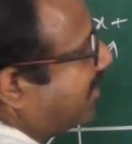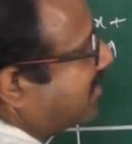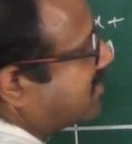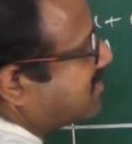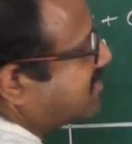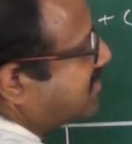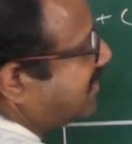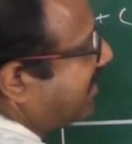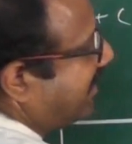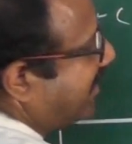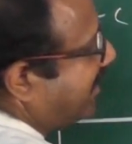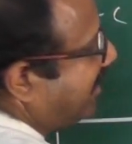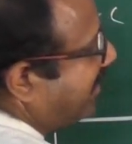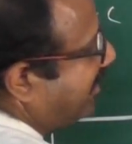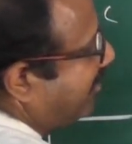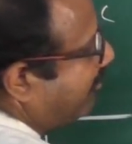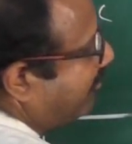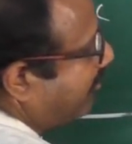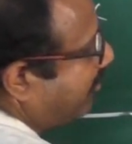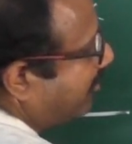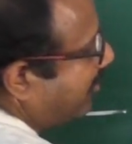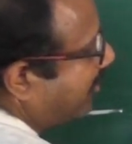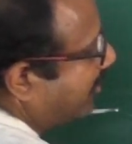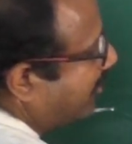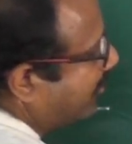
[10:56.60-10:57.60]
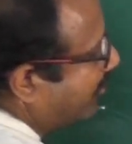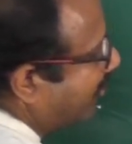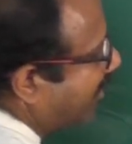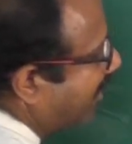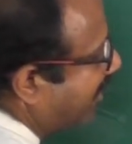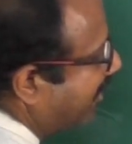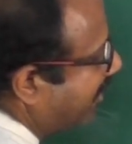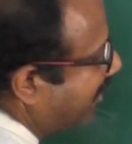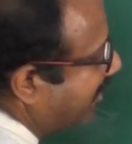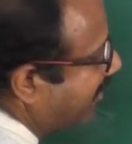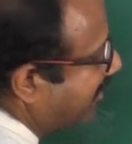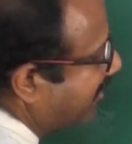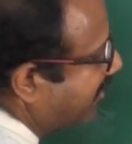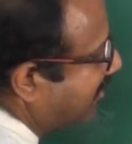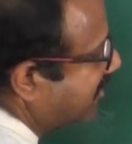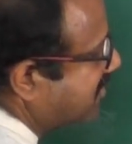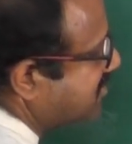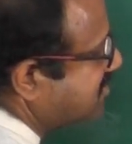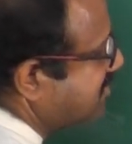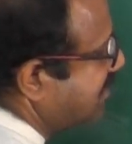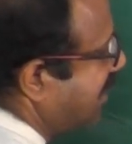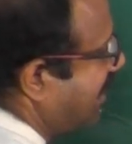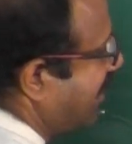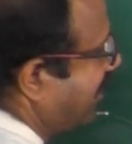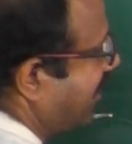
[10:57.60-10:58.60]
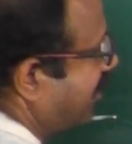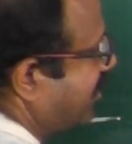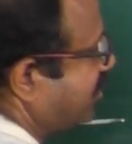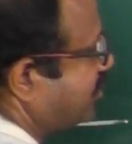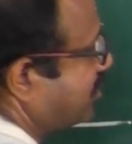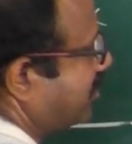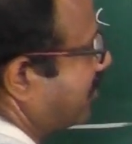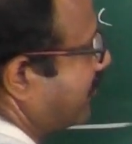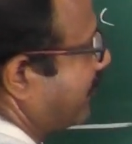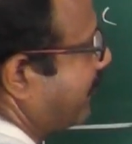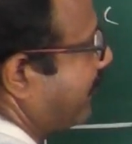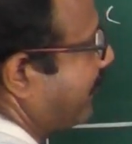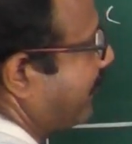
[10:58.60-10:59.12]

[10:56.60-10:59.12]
is negative, you get it in this direction.